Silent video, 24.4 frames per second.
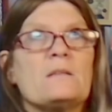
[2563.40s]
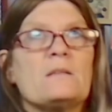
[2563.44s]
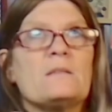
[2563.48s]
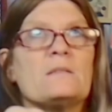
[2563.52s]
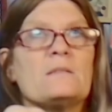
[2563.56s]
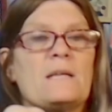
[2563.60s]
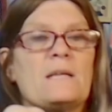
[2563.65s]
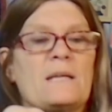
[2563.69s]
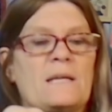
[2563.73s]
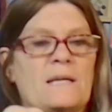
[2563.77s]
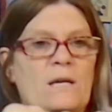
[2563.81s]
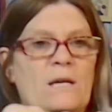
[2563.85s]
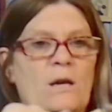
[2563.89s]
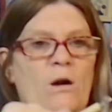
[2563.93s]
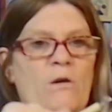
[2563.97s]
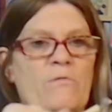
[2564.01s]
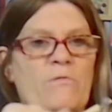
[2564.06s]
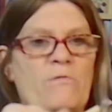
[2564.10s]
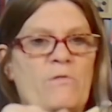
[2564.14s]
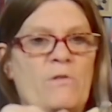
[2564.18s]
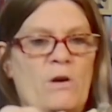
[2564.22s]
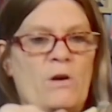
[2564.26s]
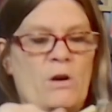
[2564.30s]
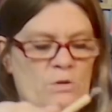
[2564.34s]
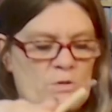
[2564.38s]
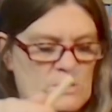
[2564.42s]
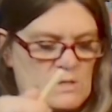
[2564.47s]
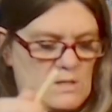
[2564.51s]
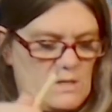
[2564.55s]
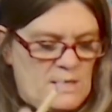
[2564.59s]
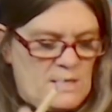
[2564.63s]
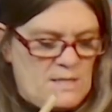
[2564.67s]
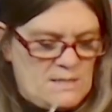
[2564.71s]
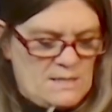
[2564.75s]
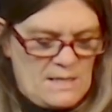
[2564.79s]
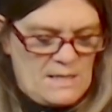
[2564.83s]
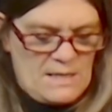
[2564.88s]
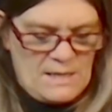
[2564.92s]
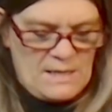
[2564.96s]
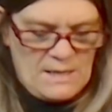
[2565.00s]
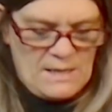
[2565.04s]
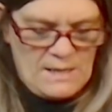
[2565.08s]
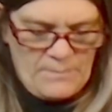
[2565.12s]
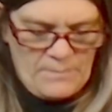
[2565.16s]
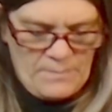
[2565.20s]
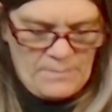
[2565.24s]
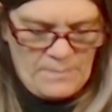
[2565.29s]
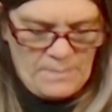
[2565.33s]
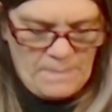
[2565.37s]
take it off onto this thing.
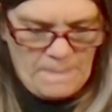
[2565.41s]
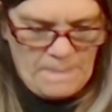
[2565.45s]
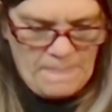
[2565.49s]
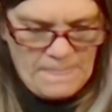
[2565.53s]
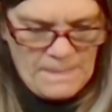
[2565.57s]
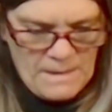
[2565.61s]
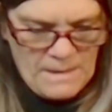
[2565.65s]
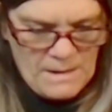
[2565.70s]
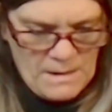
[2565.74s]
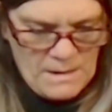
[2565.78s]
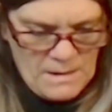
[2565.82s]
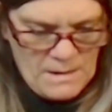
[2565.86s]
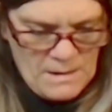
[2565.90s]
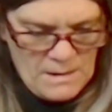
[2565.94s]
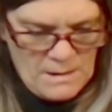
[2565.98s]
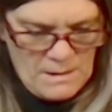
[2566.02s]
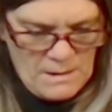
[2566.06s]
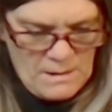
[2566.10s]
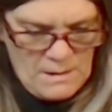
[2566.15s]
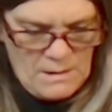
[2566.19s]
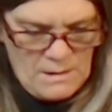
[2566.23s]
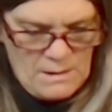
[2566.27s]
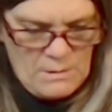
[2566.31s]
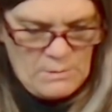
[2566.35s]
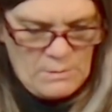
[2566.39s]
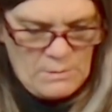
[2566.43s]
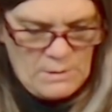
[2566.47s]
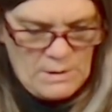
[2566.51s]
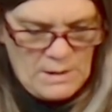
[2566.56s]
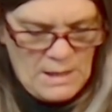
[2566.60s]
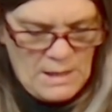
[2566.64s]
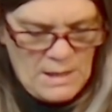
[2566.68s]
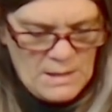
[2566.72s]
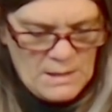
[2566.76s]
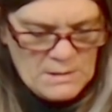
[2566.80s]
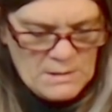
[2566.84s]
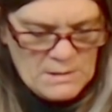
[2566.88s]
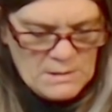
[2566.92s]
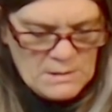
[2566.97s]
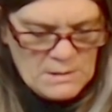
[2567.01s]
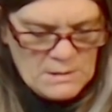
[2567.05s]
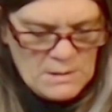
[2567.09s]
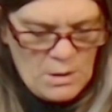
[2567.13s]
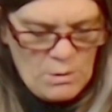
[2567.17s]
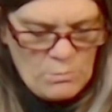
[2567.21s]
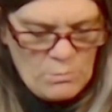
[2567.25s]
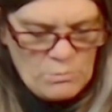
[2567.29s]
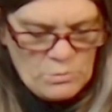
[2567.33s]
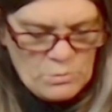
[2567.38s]
Okay,
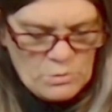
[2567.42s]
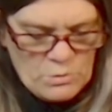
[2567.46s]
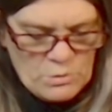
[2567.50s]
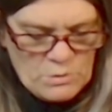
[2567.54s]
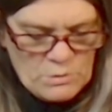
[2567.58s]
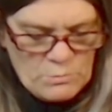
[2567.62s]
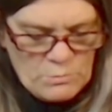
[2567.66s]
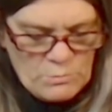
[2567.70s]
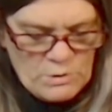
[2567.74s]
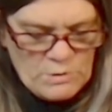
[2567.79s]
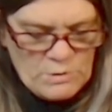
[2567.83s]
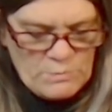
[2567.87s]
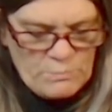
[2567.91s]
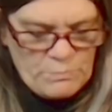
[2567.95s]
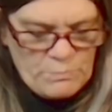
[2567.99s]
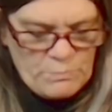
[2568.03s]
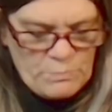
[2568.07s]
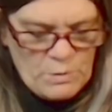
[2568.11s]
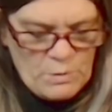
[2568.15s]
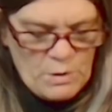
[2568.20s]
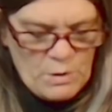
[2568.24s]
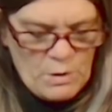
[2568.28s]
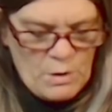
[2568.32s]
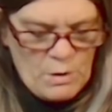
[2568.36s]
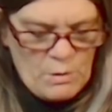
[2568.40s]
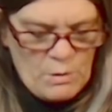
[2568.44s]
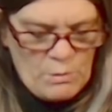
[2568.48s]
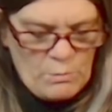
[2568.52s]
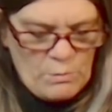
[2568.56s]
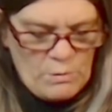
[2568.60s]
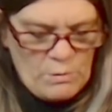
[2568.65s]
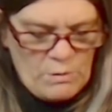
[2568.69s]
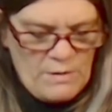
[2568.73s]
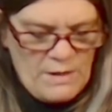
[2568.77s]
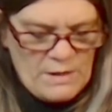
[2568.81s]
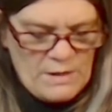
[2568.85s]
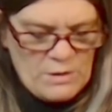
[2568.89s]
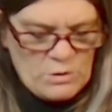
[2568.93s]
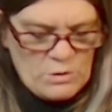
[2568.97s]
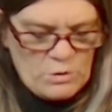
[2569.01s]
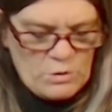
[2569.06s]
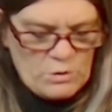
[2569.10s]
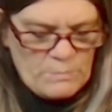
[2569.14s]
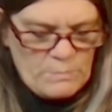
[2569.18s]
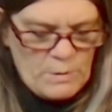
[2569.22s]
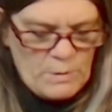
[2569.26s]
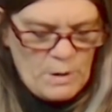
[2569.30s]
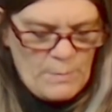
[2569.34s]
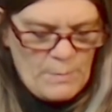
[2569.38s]
so then
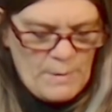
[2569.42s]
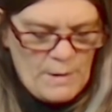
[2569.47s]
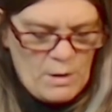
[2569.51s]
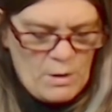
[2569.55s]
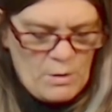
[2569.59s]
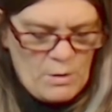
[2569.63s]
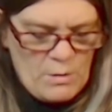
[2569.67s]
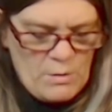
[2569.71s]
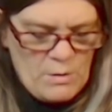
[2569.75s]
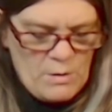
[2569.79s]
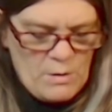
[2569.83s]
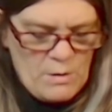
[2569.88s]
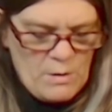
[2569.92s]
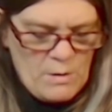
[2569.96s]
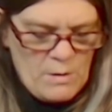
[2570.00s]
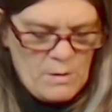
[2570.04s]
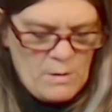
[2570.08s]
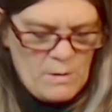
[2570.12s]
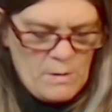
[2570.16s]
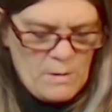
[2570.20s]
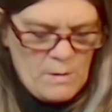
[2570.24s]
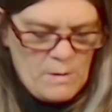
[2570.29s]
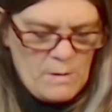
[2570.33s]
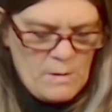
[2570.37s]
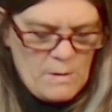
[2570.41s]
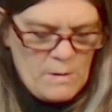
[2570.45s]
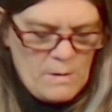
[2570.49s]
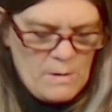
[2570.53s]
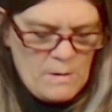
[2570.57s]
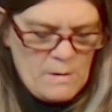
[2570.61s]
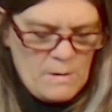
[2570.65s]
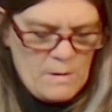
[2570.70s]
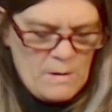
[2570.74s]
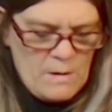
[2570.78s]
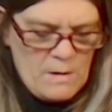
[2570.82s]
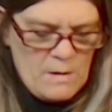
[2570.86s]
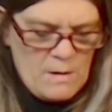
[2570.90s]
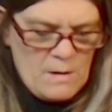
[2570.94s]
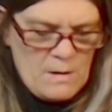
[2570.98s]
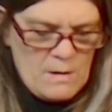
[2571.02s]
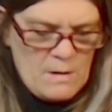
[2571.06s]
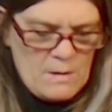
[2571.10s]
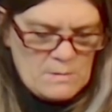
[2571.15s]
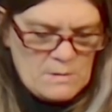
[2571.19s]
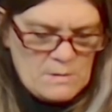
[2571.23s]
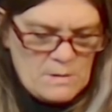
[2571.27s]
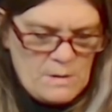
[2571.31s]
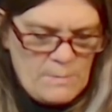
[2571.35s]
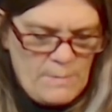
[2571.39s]
just blob it on
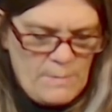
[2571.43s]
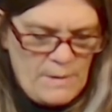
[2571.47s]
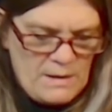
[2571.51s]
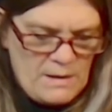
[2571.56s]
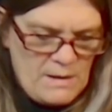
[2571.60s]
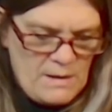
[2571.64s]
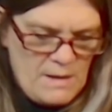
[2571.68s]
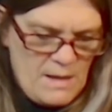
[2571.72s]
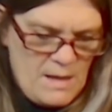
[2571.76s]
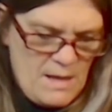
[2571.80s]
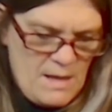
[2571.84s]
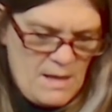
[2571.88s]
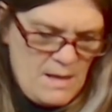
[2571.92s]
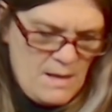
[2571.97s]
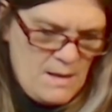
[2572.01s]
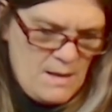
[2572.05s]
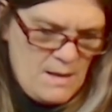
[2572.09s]
to the back of there.